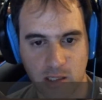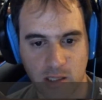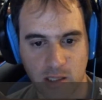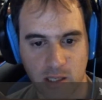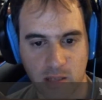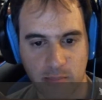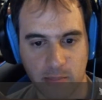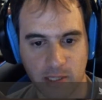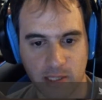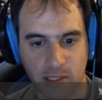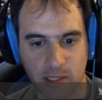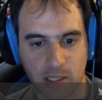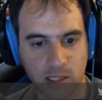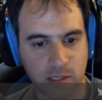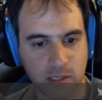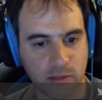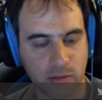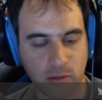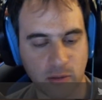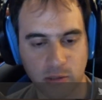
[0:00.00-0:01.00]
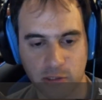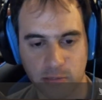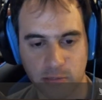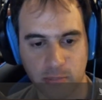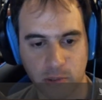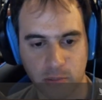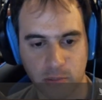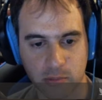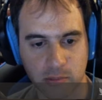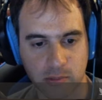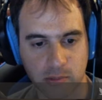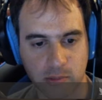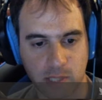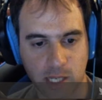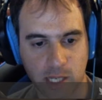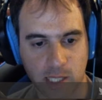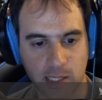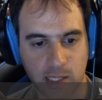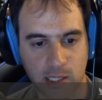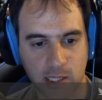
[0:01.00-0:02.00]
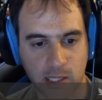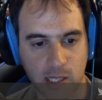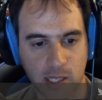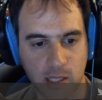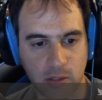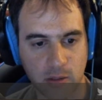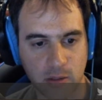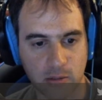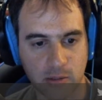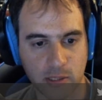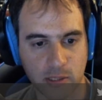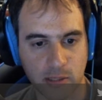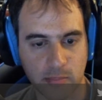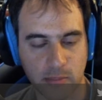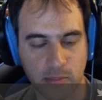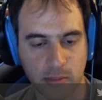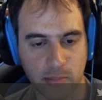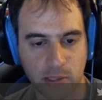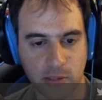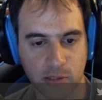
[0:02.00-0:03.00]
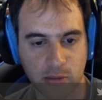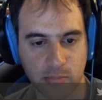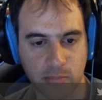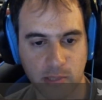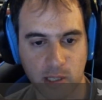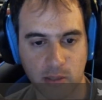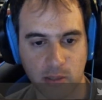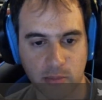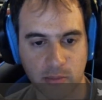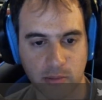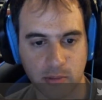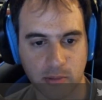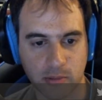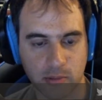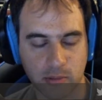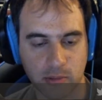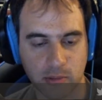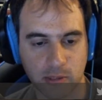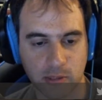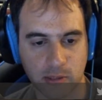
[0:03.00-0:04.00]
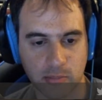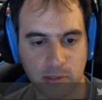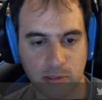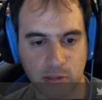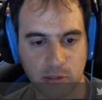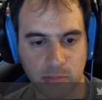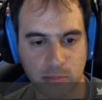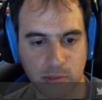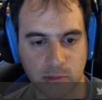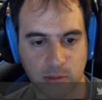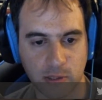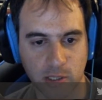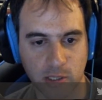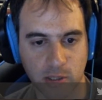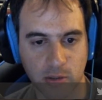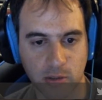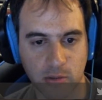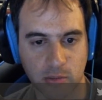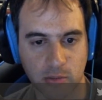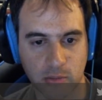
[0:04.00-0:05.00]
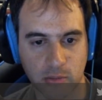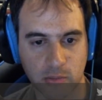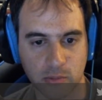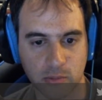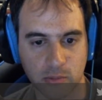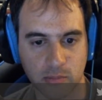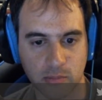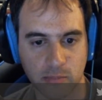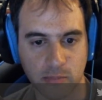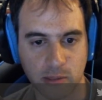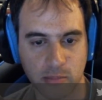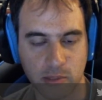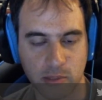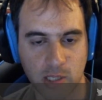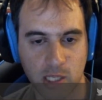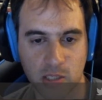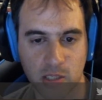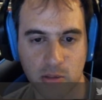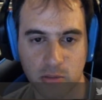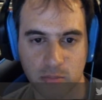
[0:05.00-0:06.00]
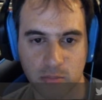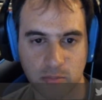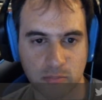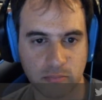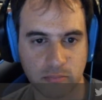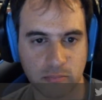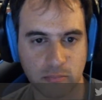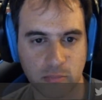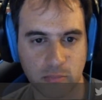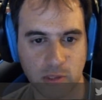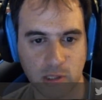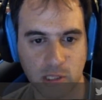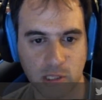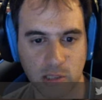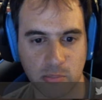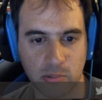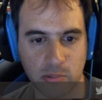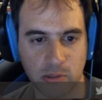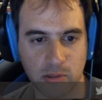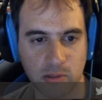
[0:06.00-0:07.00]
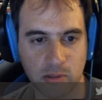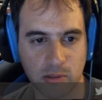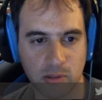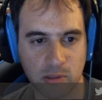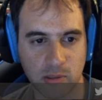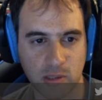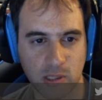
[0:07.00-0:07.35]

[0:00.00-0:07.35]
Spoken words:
My king is all exposed. I cannot get my bishop out. This bishop is gonna go soon. Maybe I should keep it,